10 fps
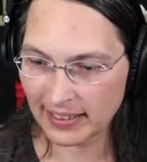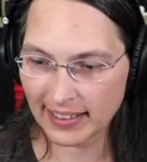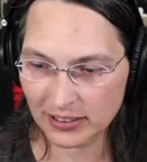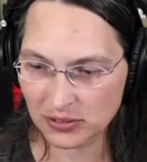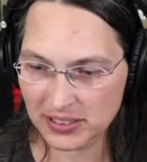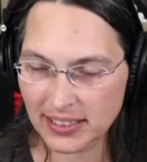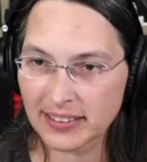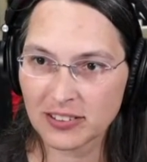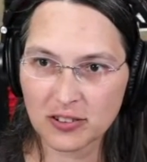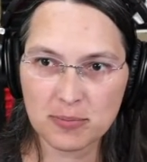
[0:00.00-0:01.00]
extra
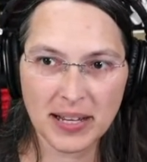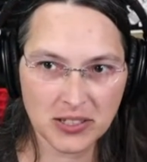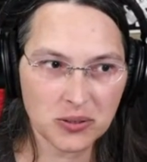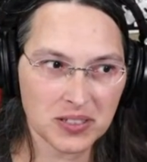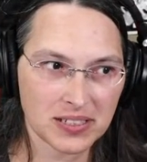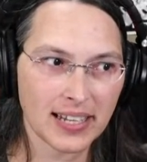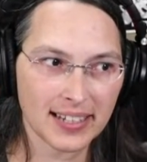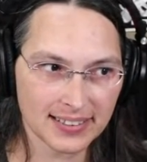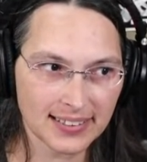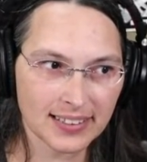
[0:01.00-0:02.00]
cycles by using
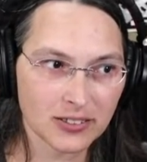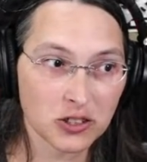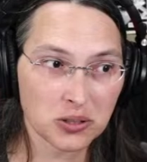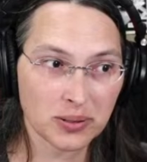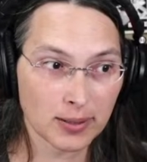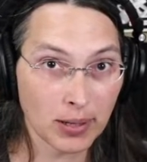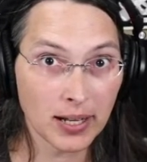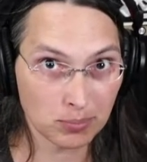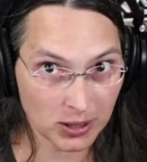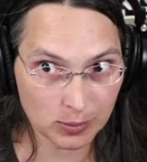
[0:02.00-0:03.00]
ASL to a
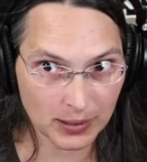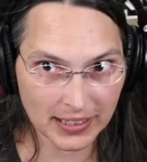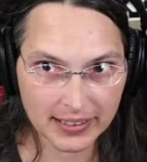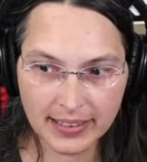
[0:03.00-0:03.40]
multiply.